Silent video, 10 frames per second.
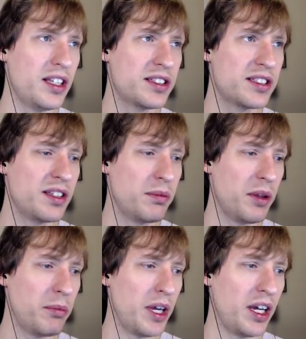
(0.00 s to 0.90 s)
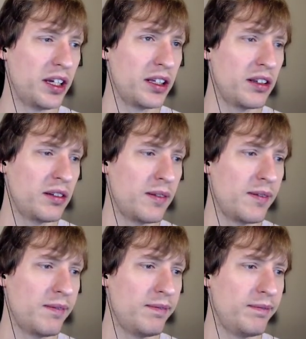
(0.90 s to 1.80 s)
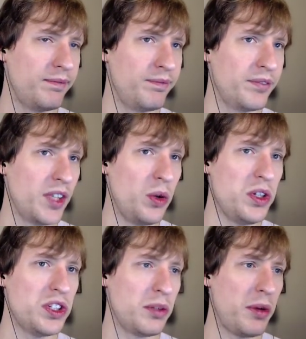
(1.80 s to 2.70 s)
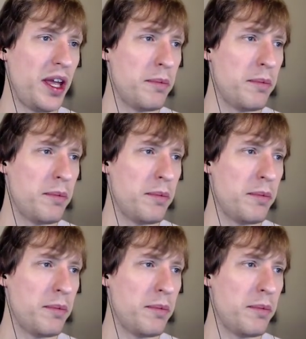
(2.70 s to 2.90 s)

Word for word: gets something back. Oh, he took my